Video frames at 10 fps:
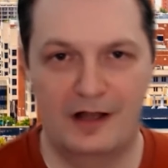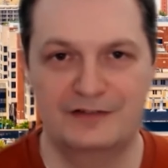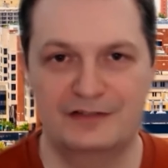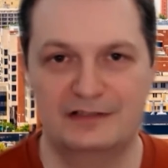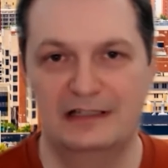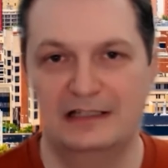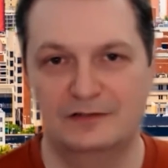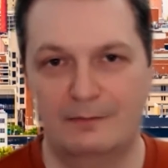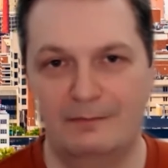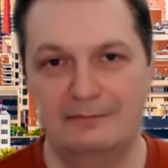And so I
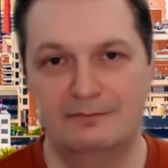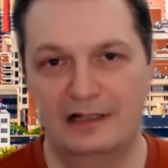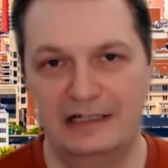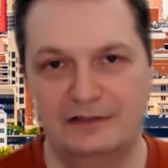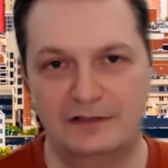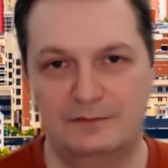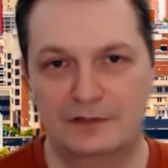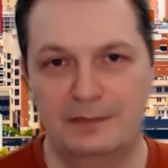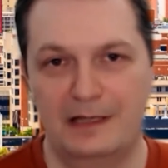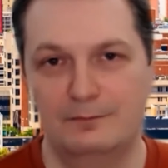make money just
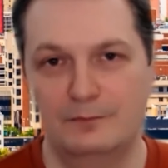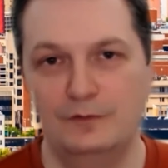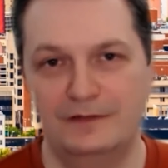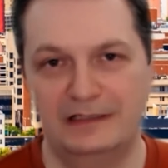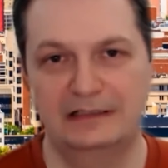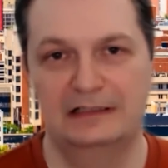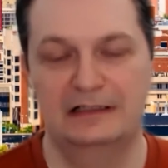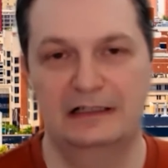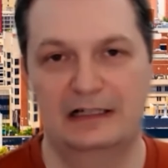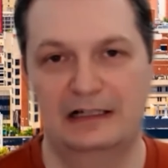by moving
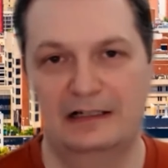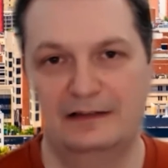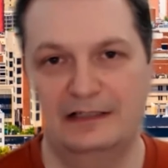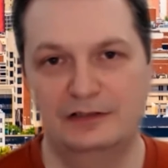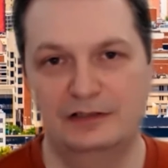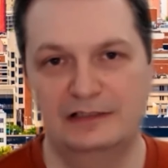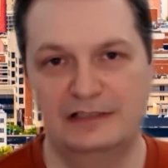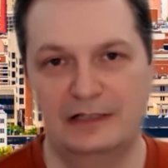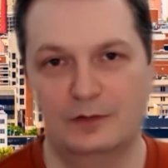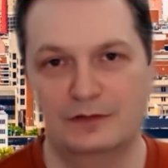these goods and
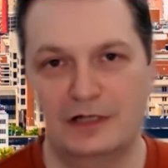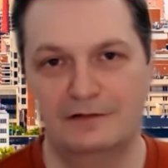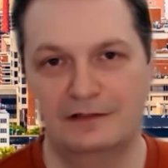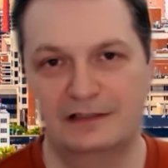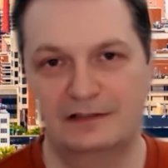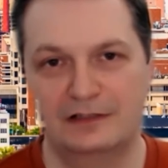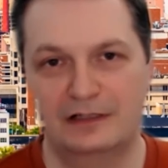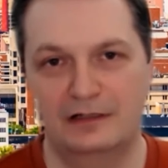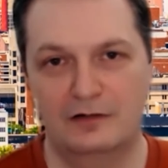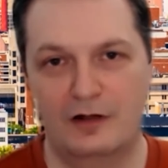or services
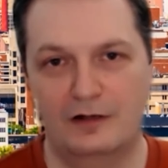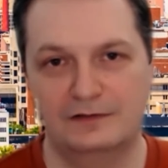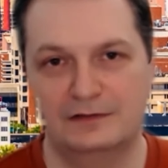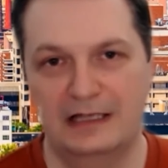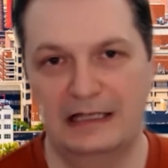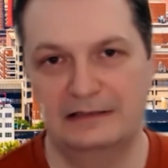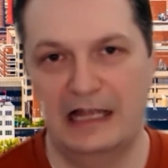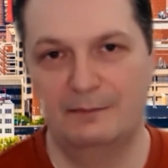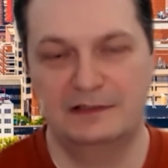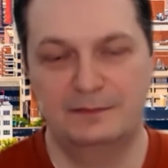across time
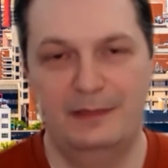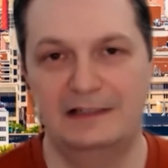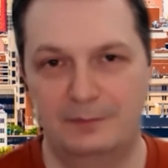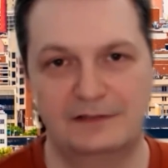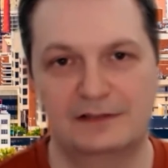and space, basically.